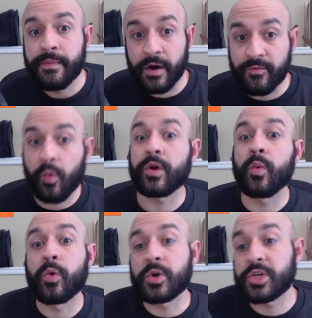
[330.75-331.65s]
of what a
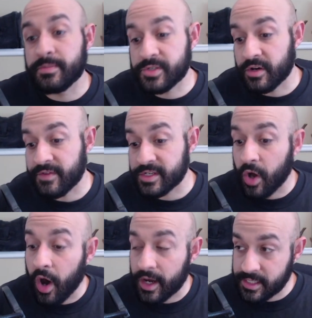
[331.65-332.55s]
worship service
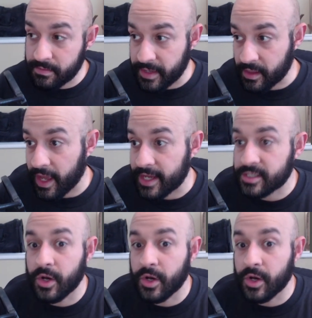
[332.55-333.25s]
ought to be like.